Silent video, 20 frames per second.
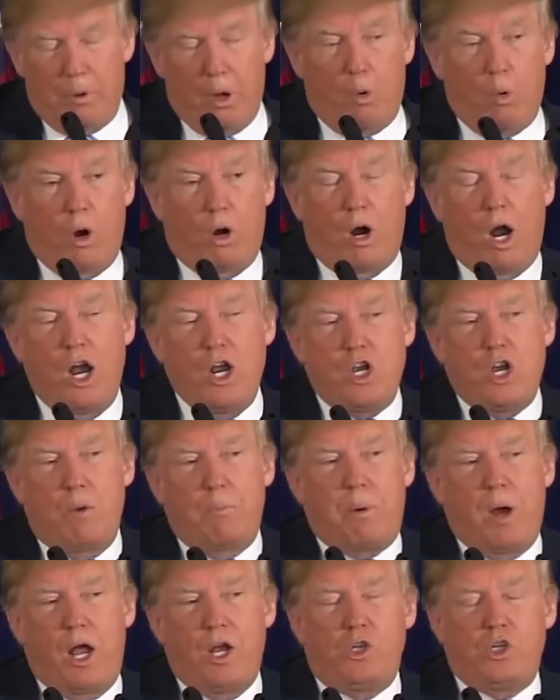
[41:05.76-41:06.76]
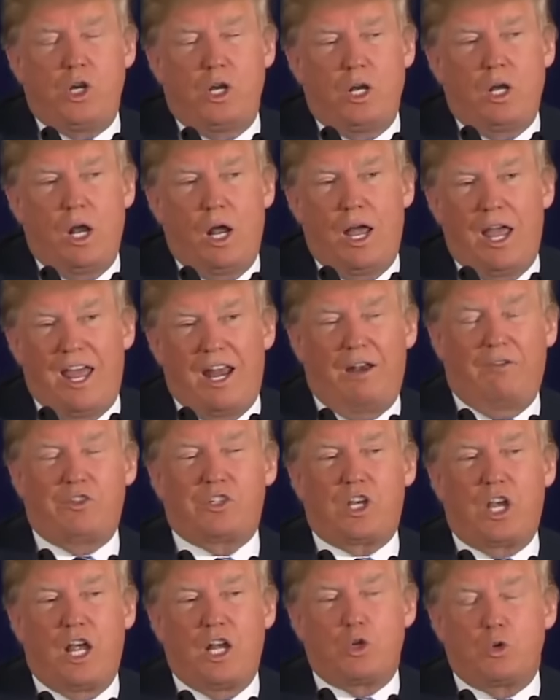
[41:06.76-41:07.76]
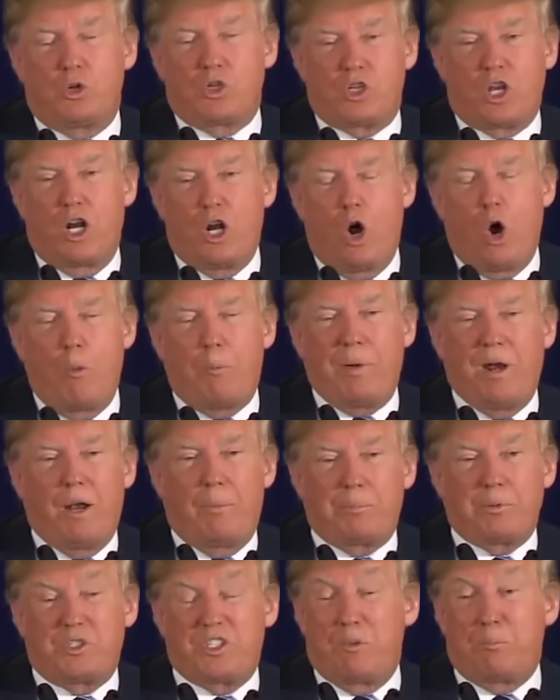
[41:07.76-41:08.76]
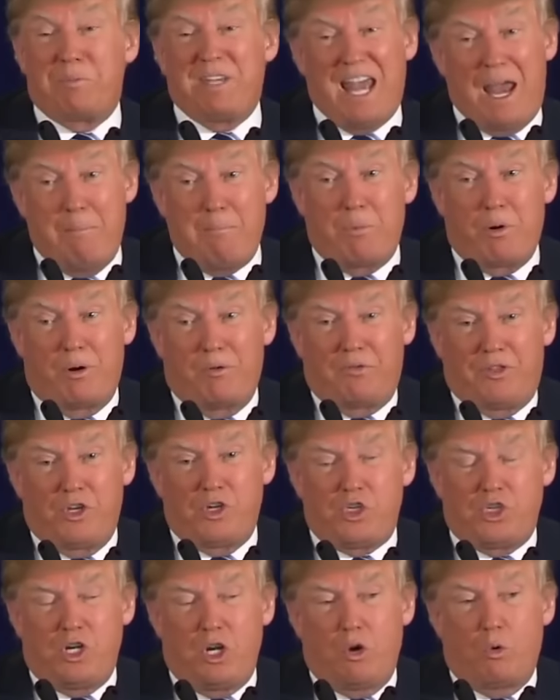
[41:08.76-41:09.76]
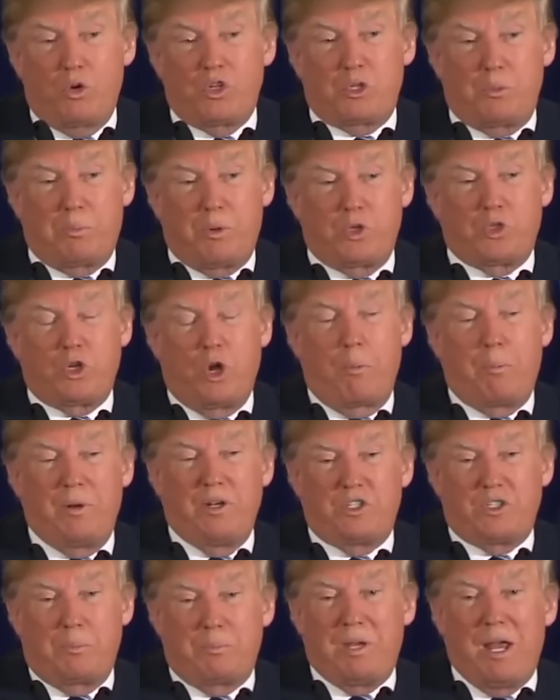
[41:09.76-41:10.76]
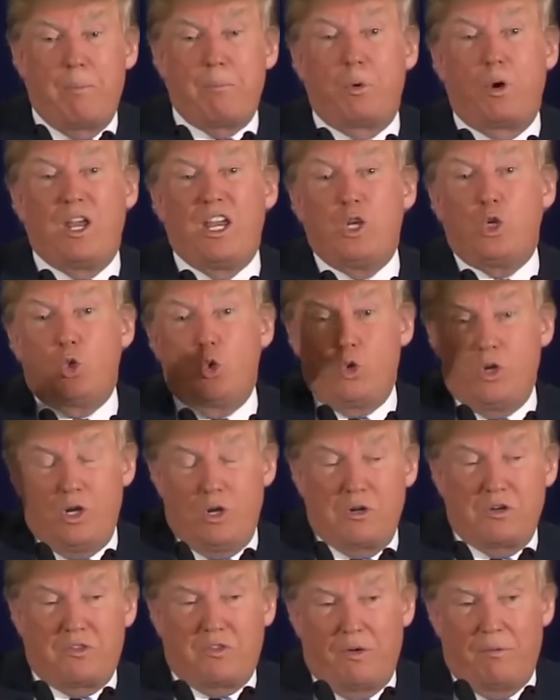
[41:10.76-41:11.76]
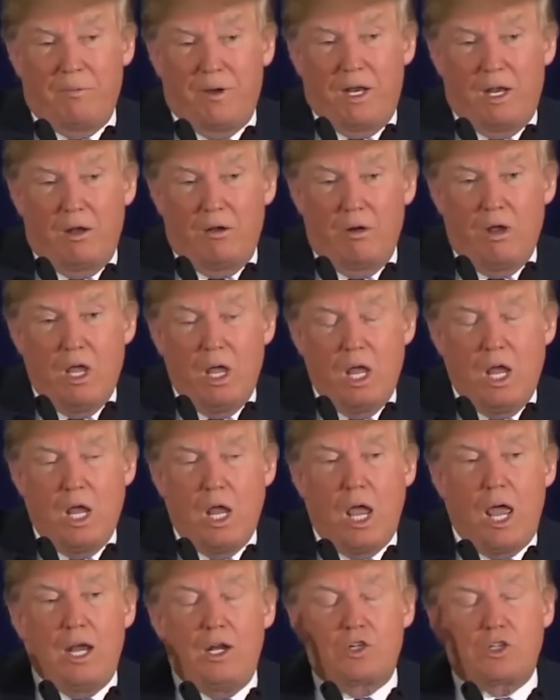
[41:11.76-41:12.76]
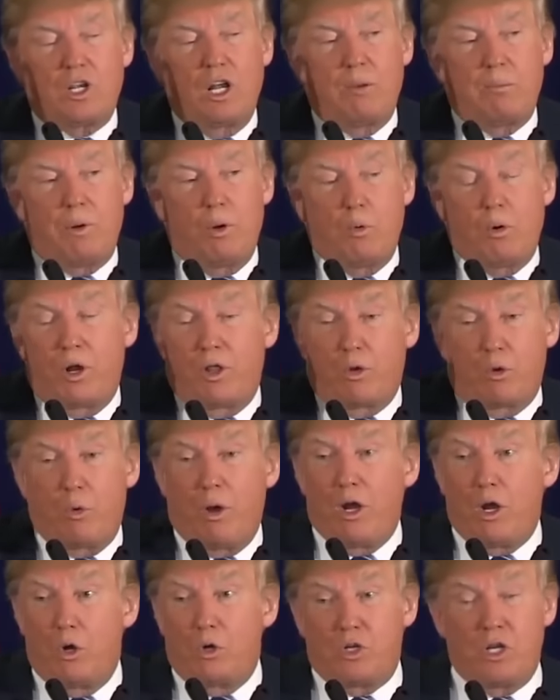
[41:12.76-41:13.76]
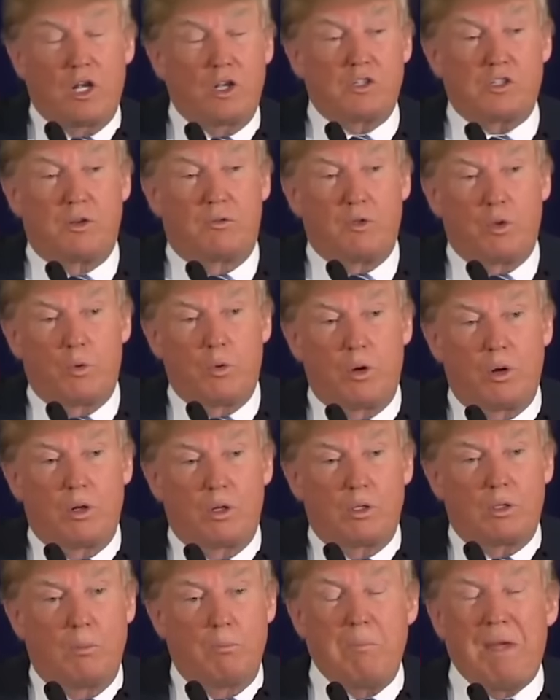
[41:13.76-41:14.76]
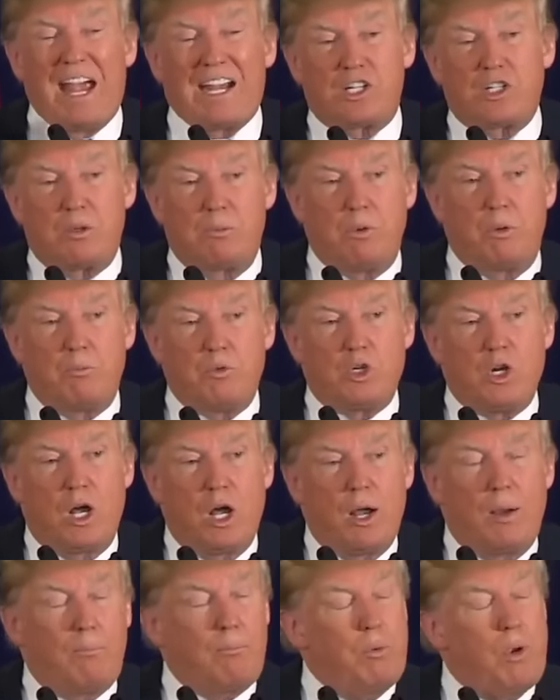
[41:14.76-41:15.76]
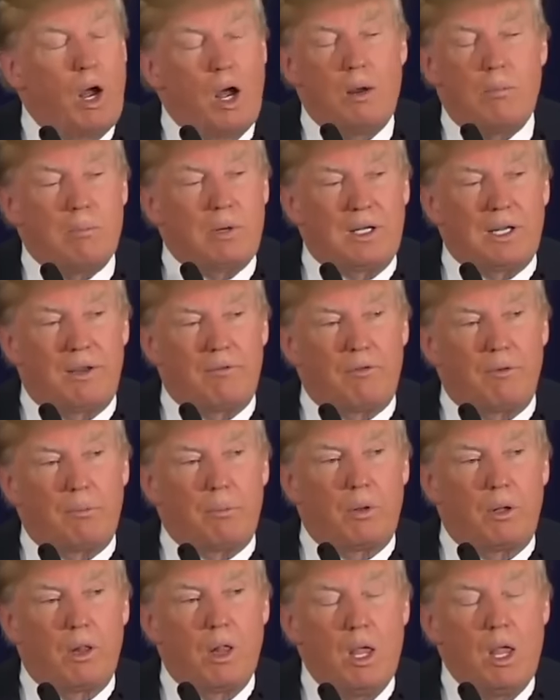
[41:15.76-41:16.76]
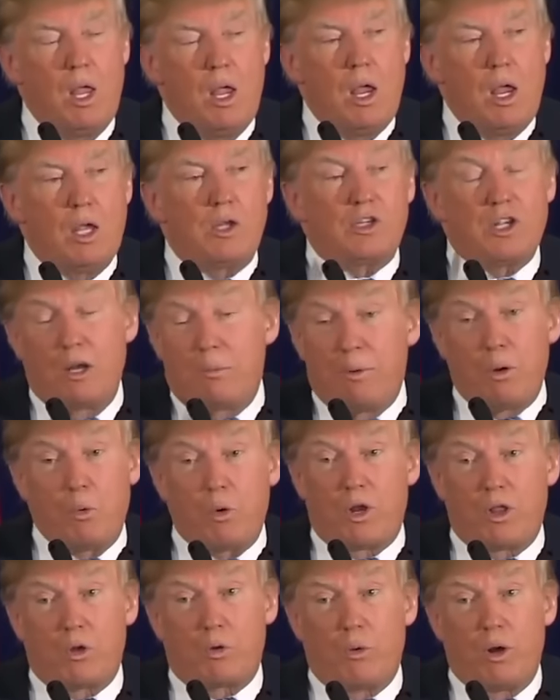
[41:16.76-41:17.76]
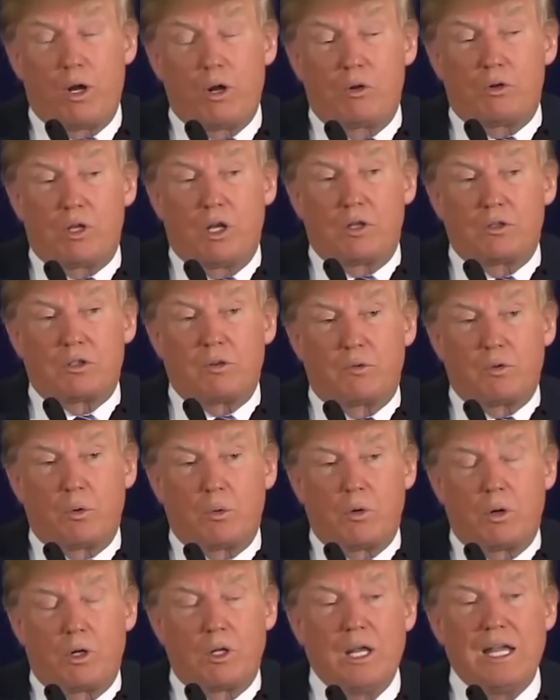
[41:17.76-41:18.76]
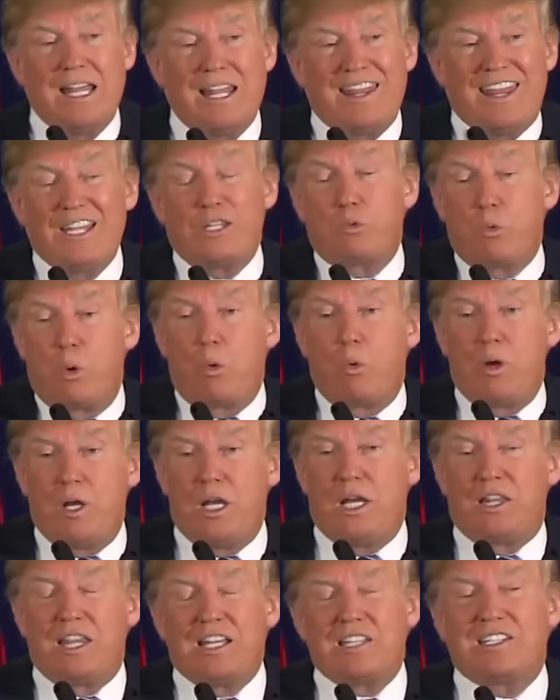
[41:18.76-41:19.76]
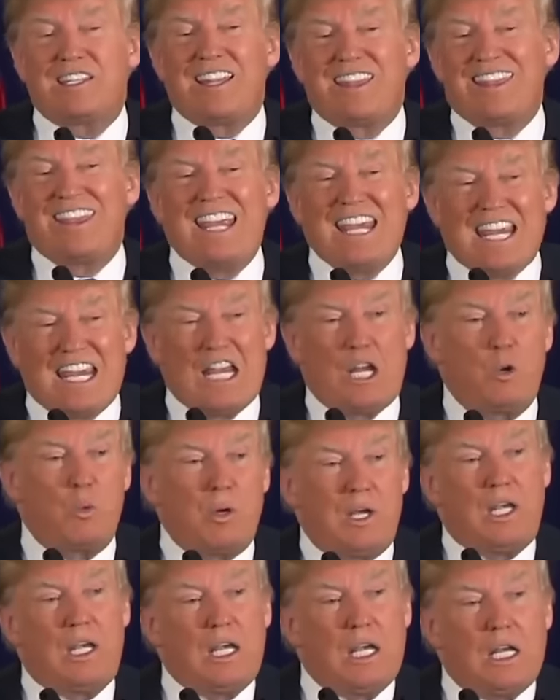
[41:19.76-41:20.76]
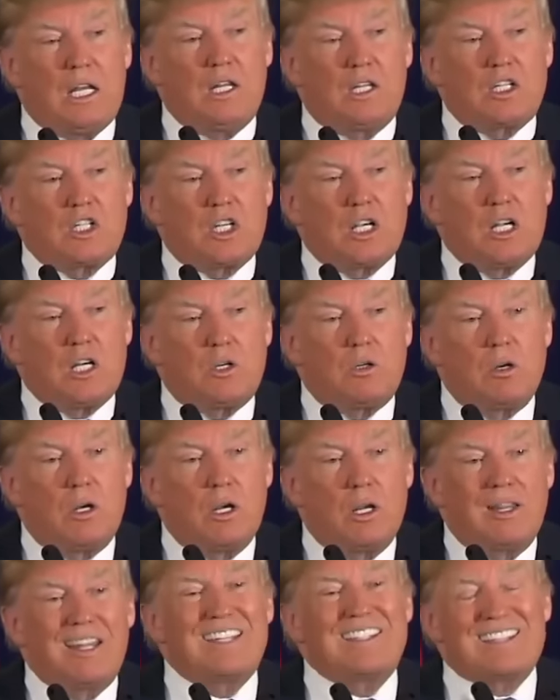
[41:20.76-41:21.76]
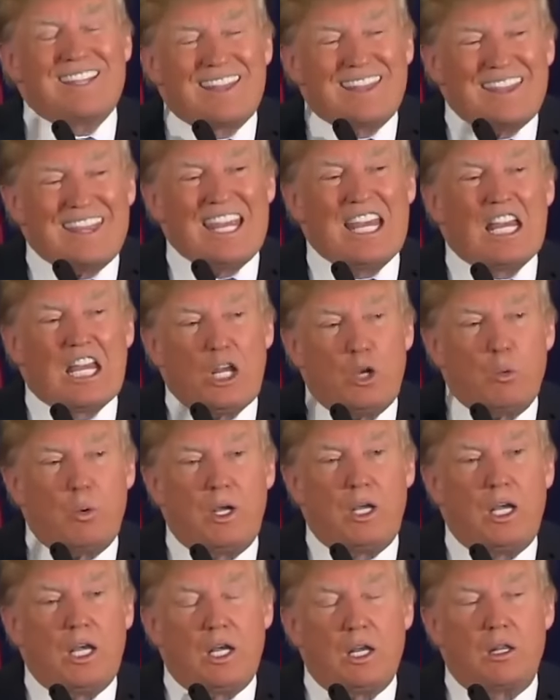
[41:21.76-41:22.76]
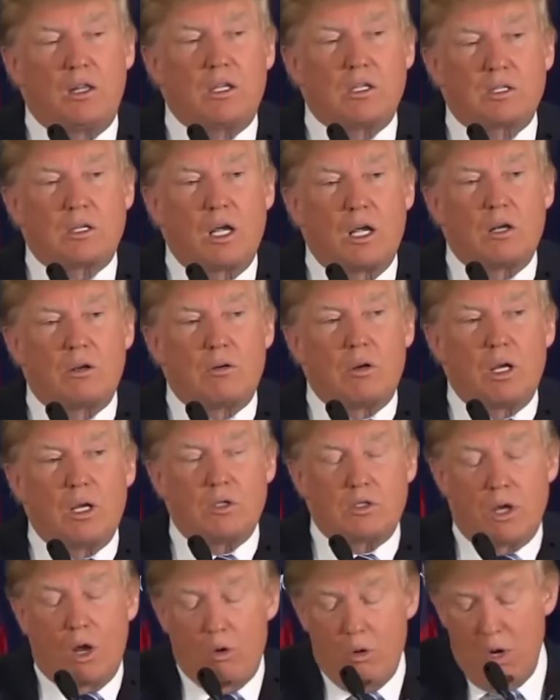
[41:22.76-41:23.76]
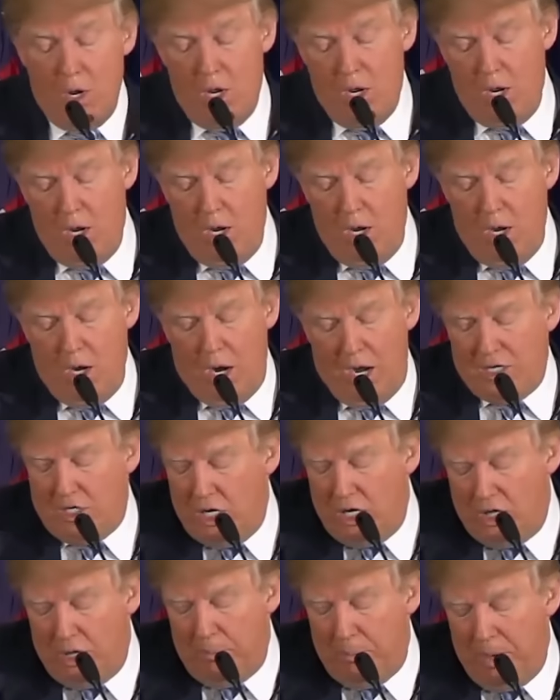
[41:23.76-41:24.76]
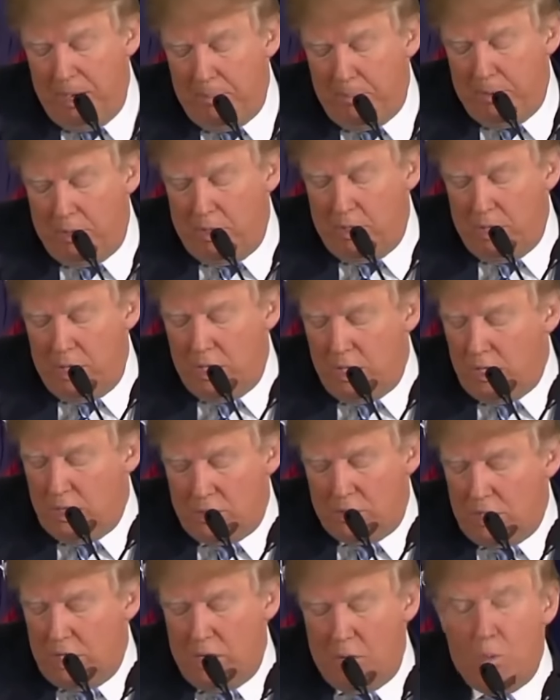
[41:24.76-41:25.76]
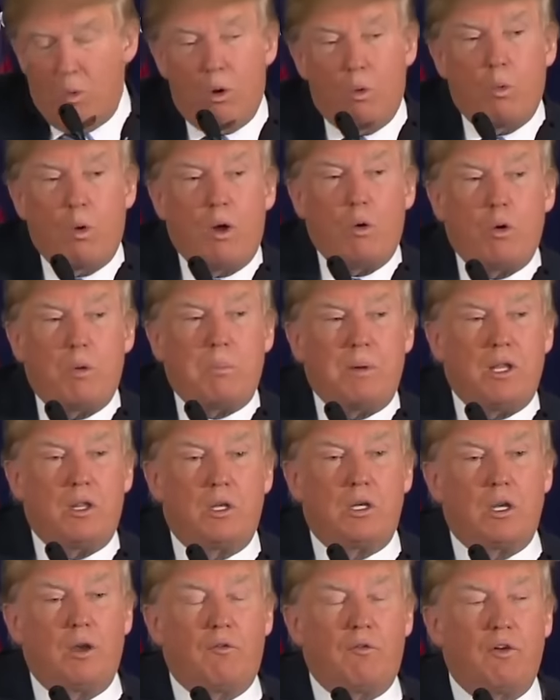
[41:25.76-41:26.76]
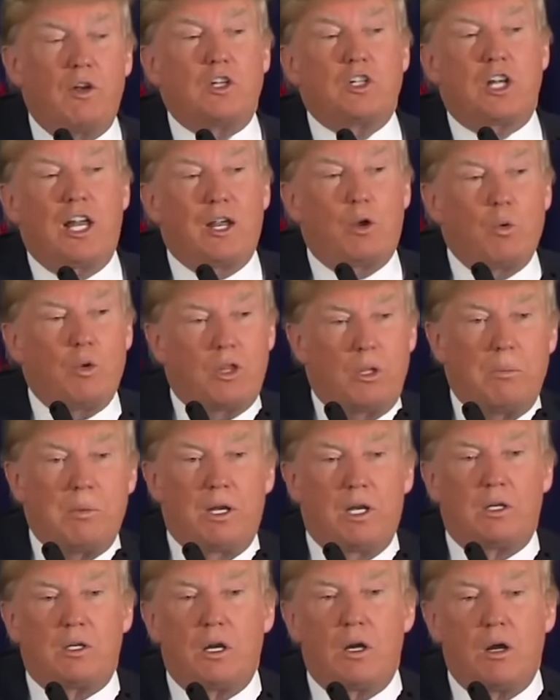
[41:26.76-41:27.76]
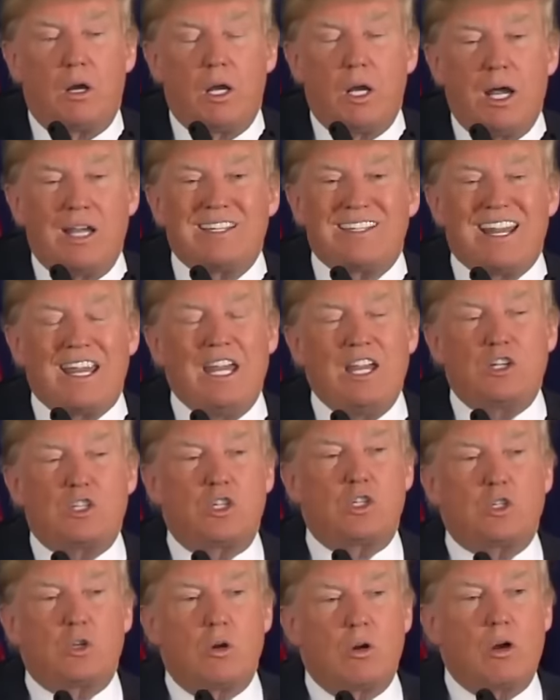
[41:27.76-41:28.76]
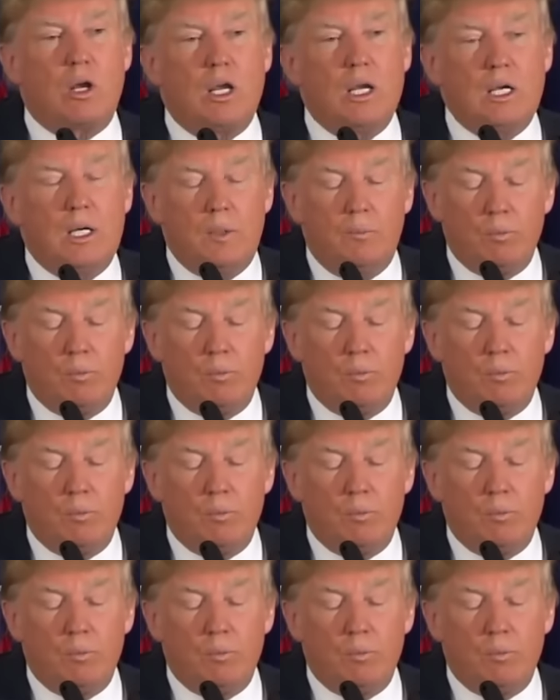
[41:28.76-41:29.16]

But we're under budget, ahead of schedule. It's going to open up September of this year. It was supposed to open September in two years from now. And it's going to be one of the great hotels of the world. Maximum job, unbelievable. It's going to be one of the great hotels of the world. That's what we need. That's the thinking we need in this country. That's the thinking we need in this country. So I tell the people, they say, well, what would be the difference like with the military? I say, here's the story.